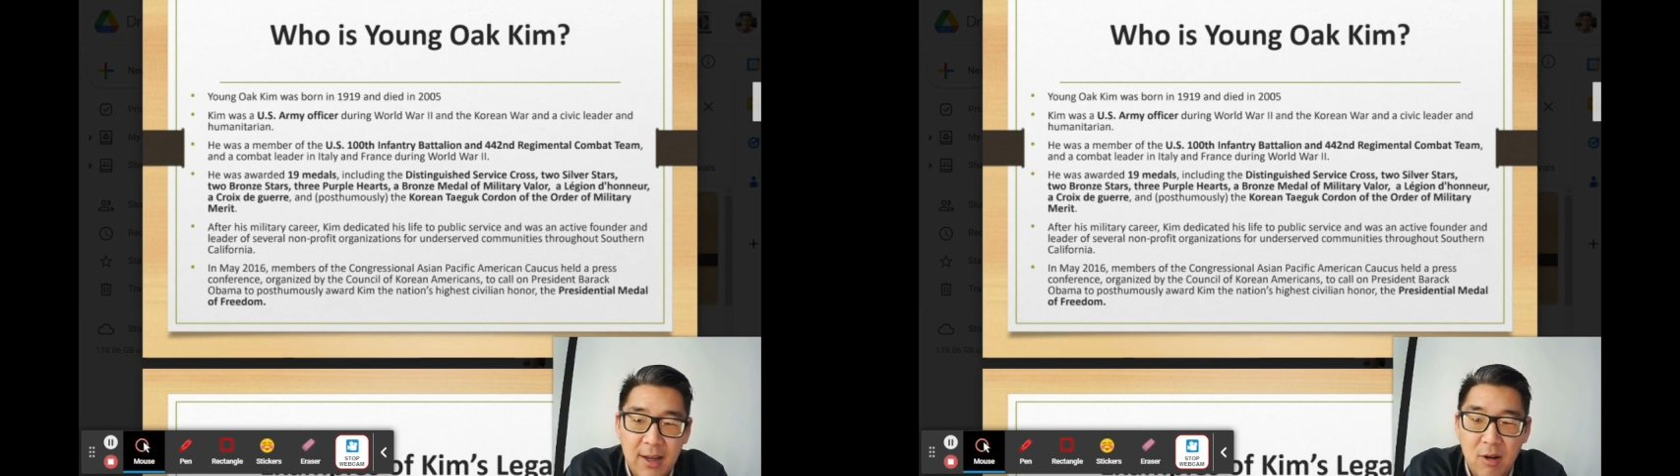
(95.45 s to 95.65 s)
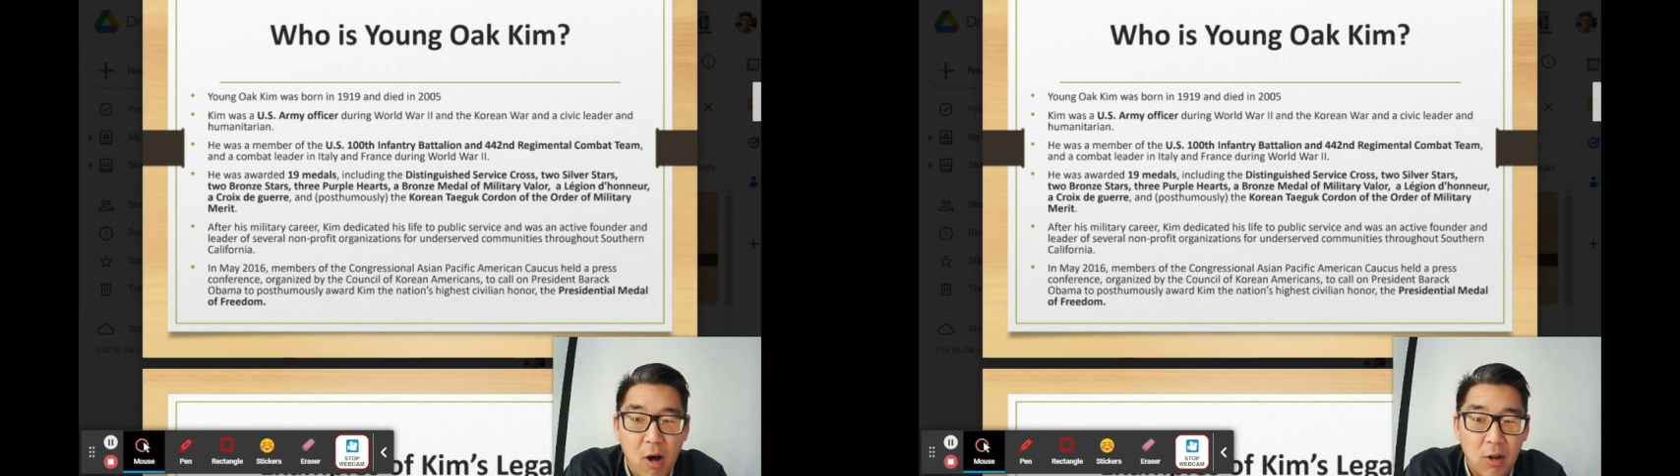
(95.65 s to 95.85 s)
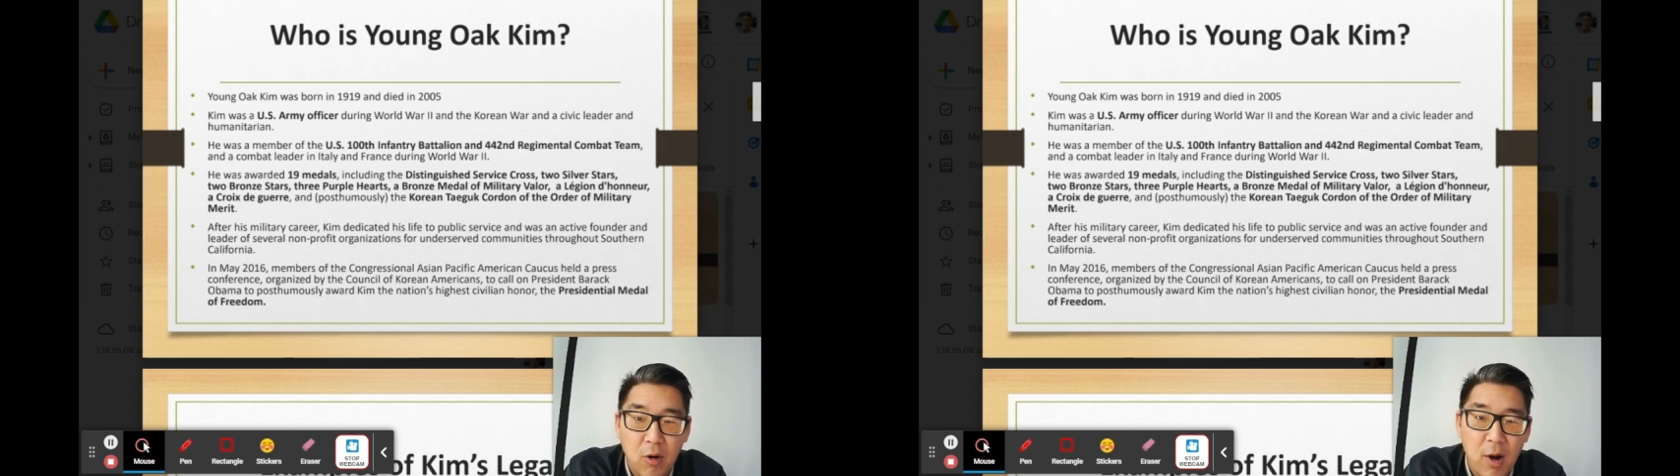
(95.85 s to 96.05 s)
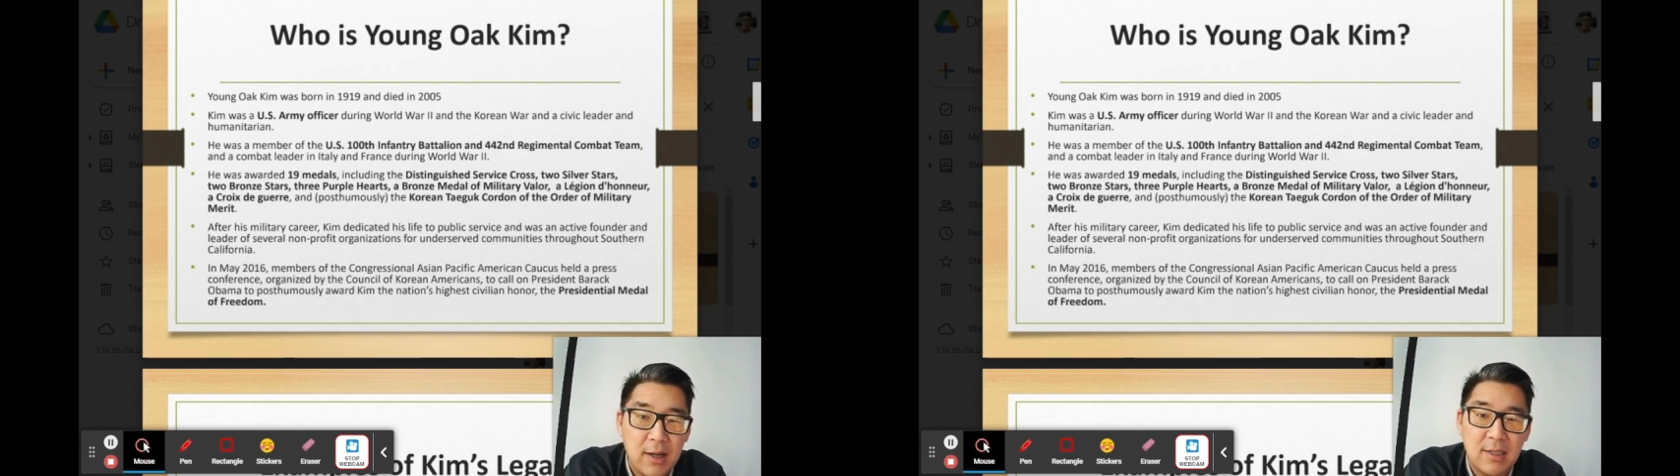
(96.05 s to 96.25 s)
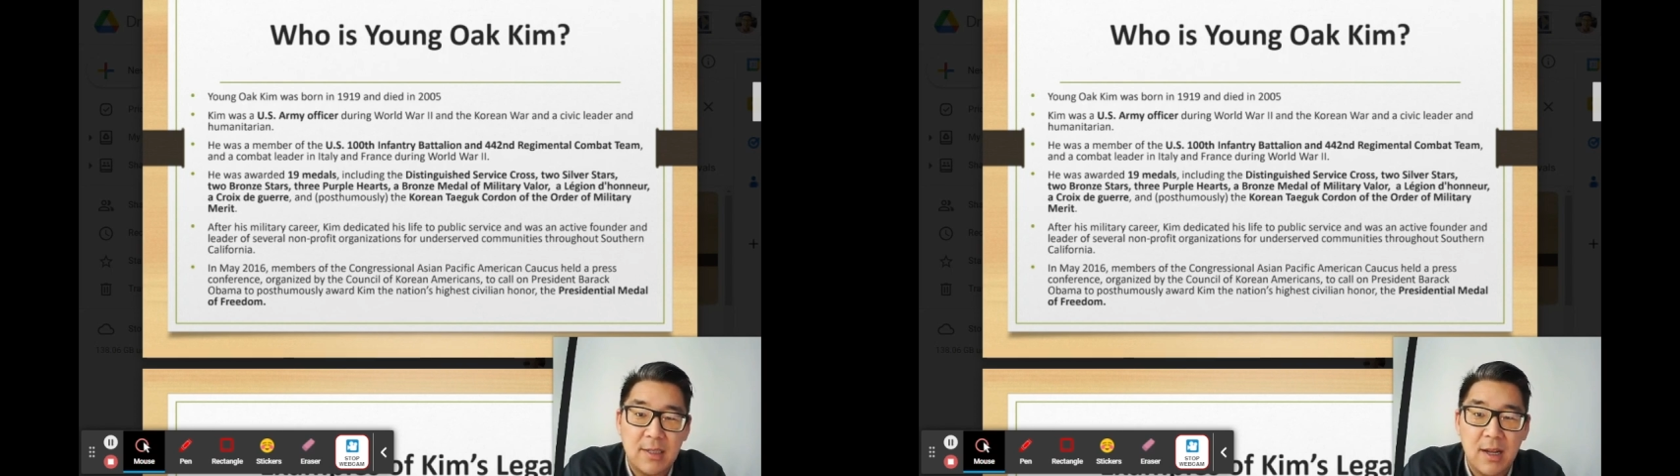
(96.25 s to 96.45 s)
in all
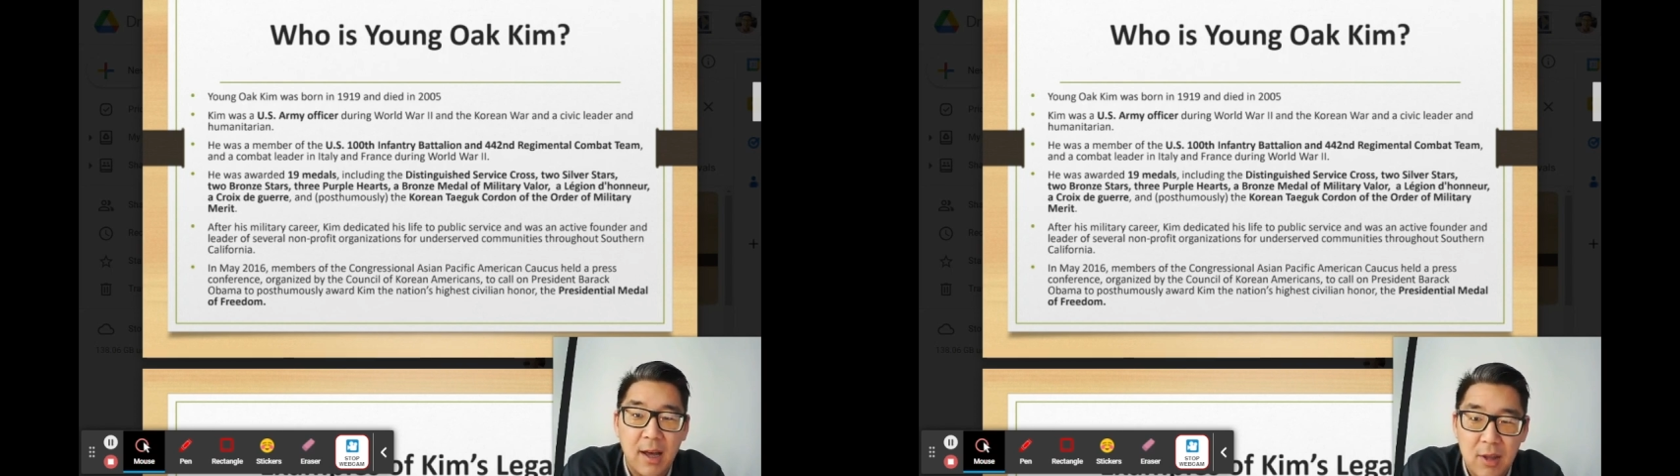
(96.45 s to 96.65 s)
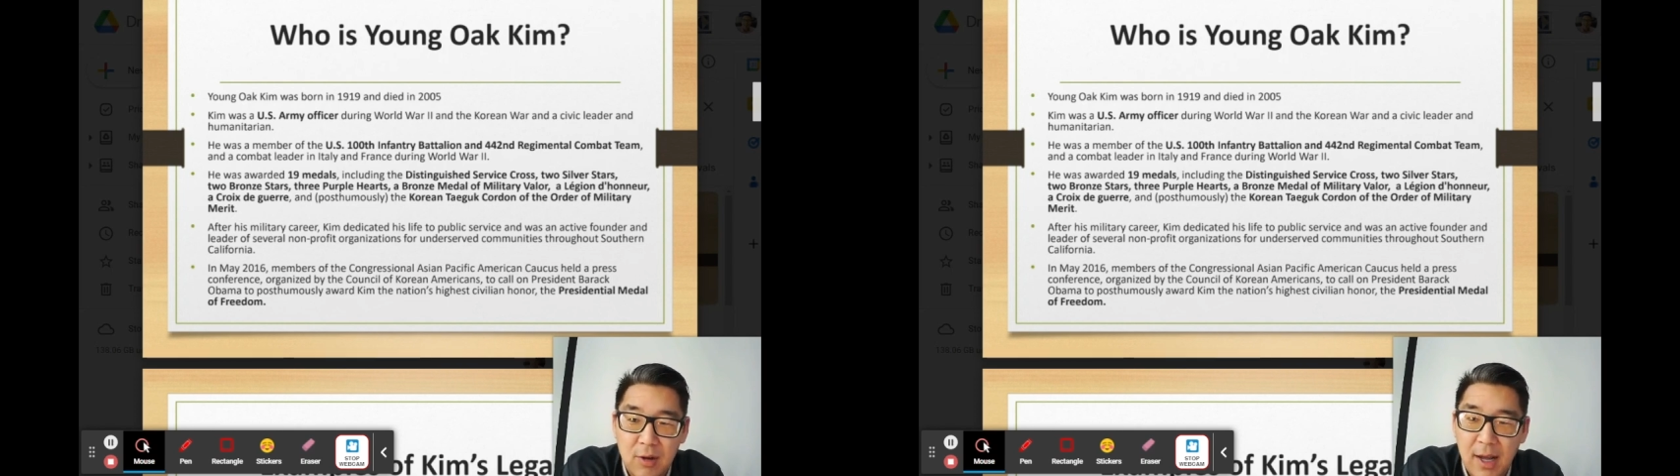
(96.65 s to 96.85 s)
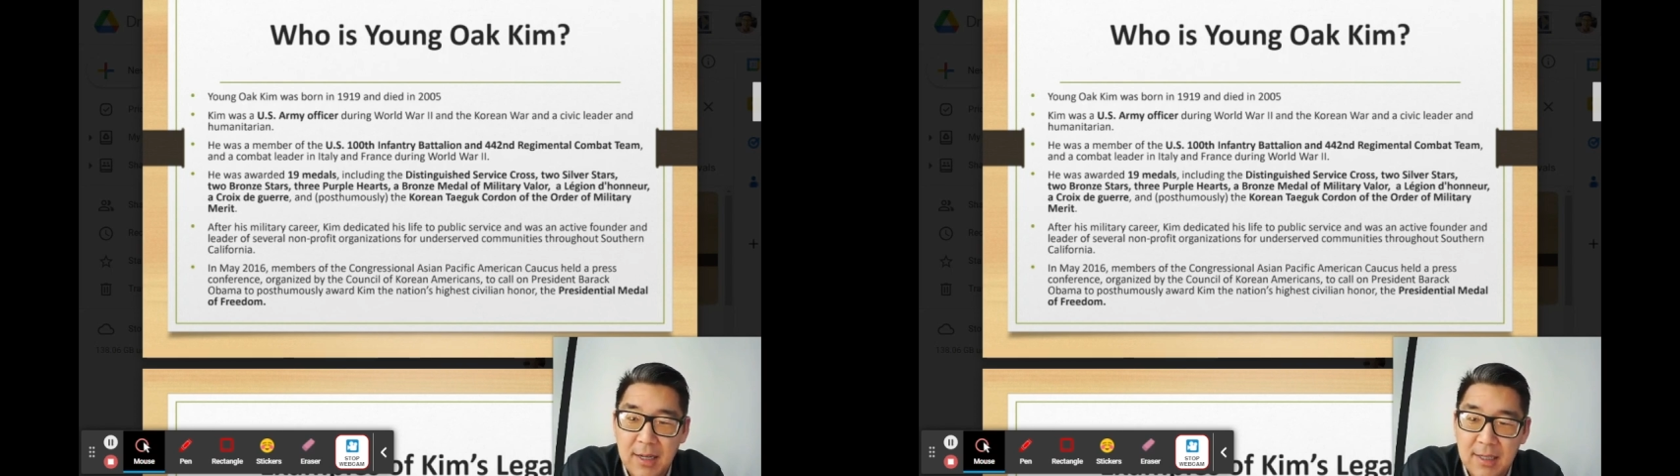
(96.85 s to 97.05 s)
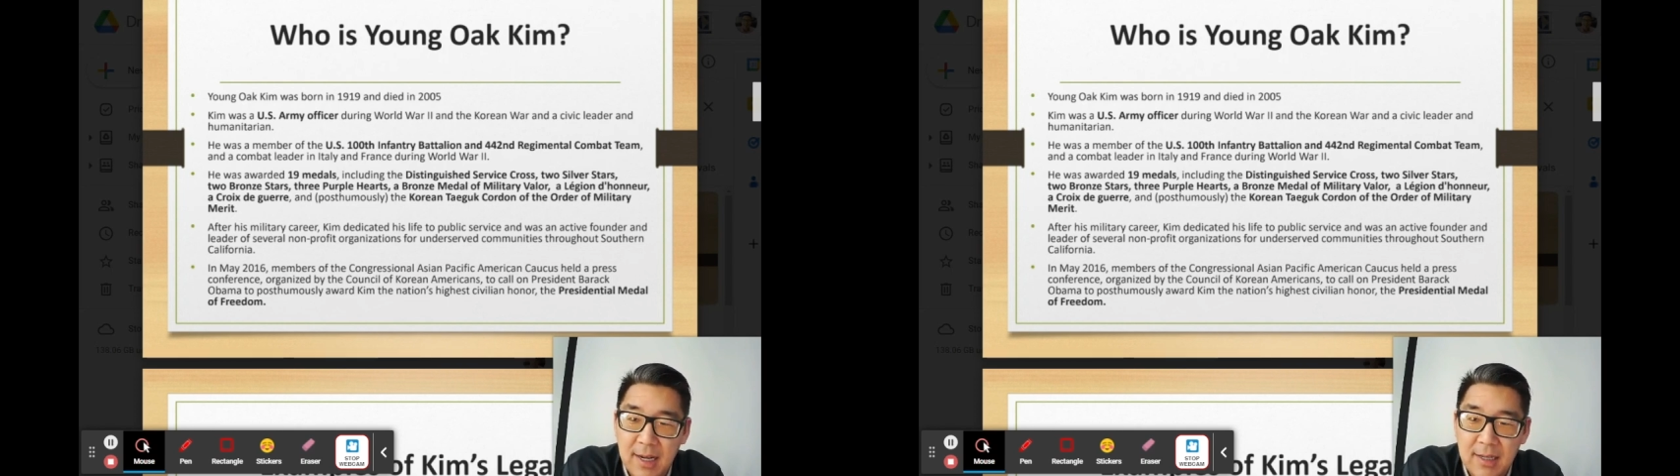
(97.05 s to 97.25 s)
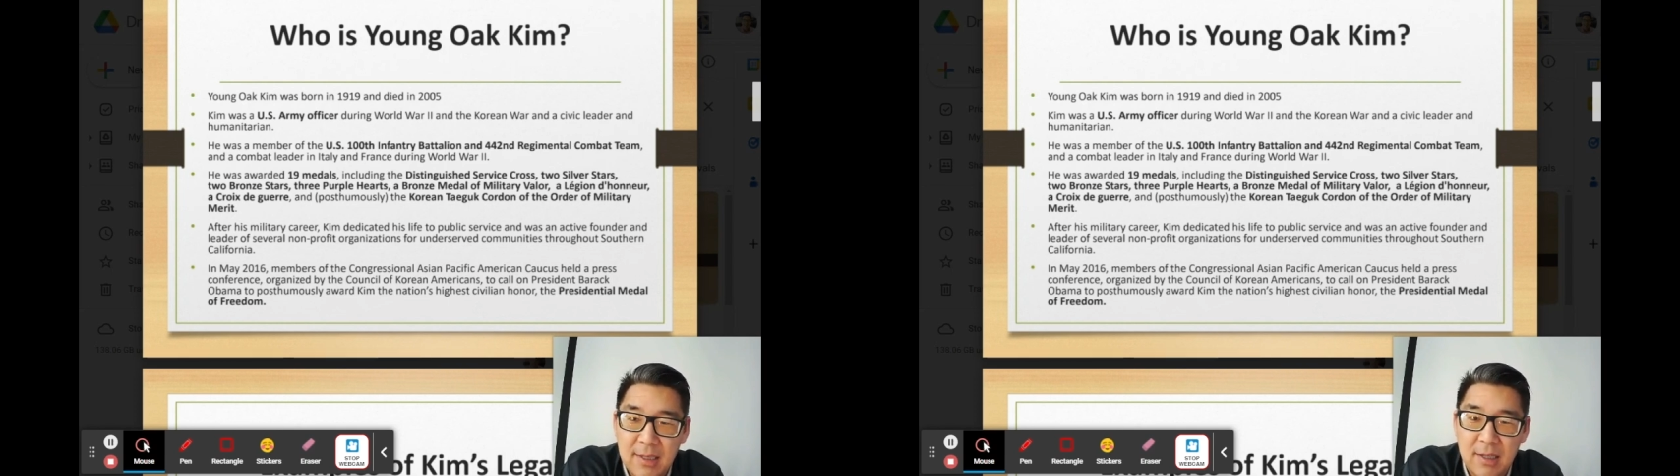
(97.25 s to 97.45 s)
across uh, the United
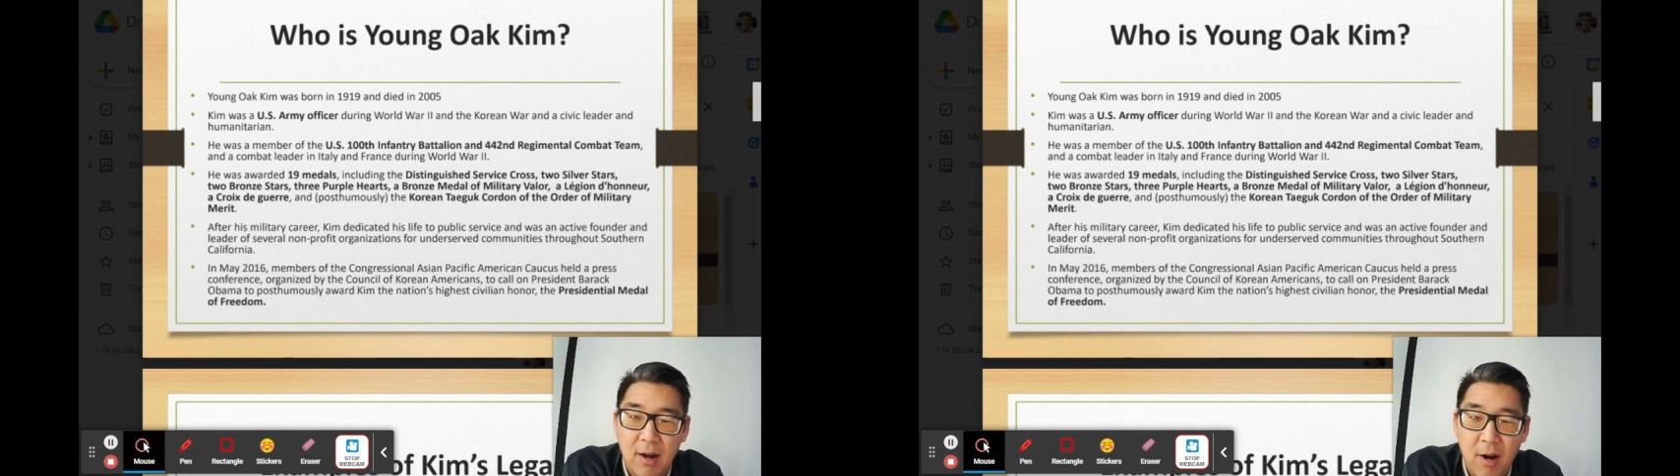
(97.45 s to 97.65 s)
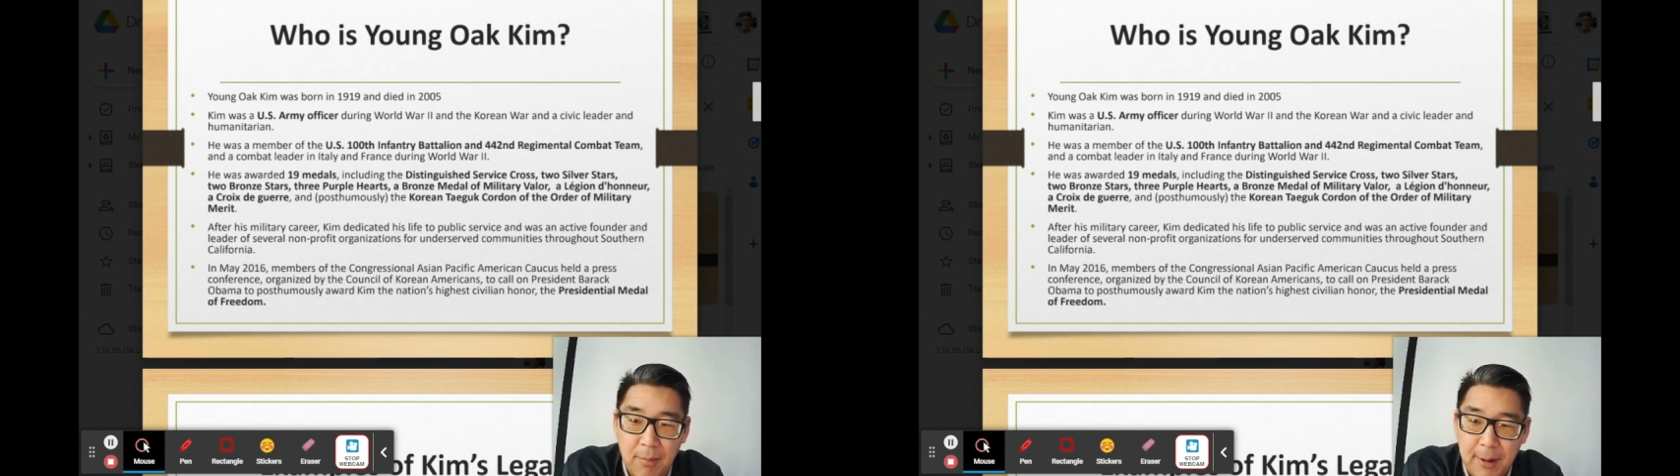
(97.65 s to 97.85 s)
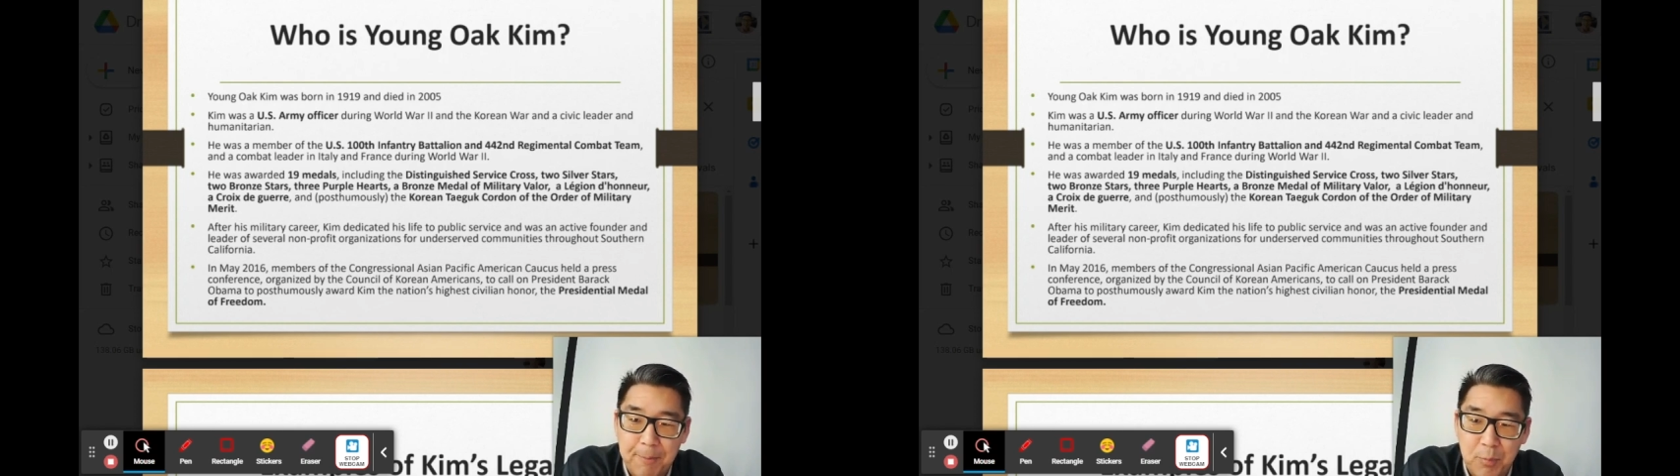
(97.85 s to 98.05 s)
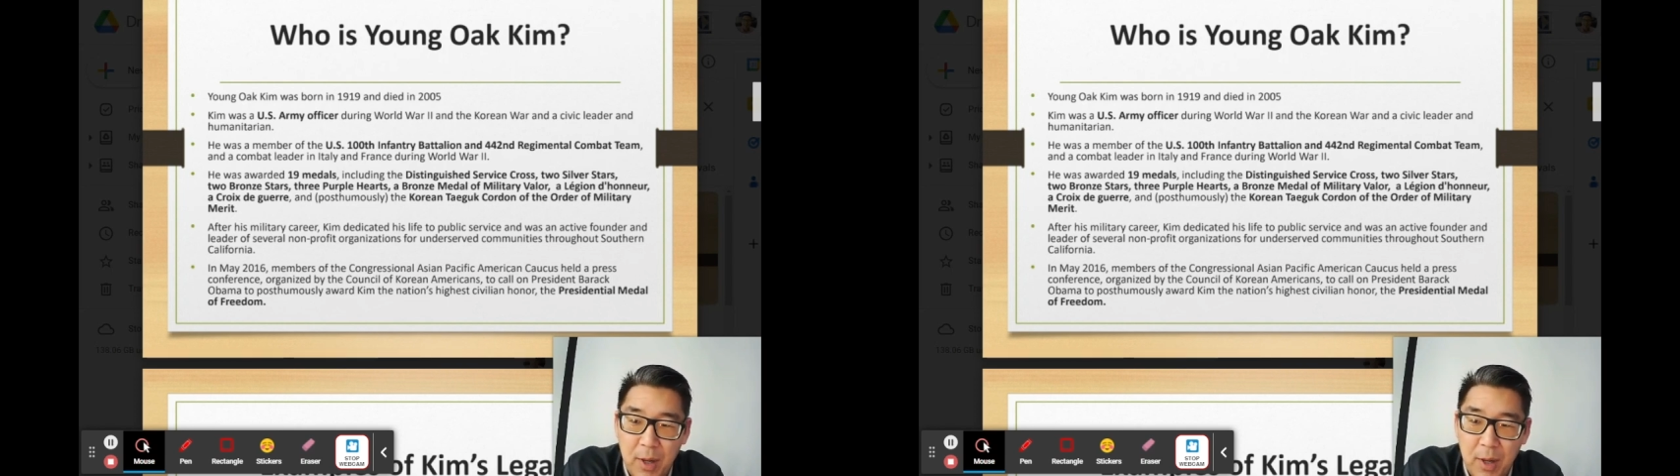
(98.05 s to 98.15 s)
States Army.